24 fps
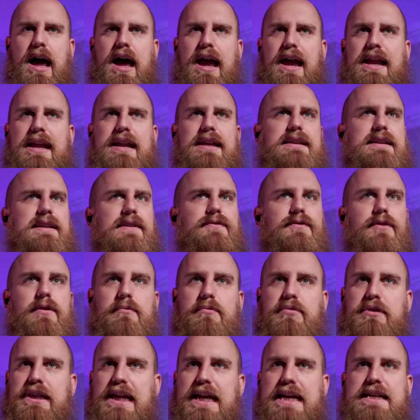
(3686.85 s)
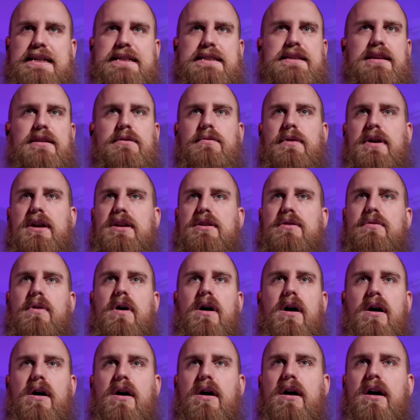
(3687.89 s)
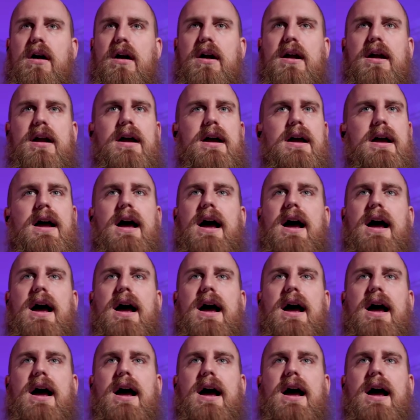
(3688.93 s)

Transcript: in a different place than where you are.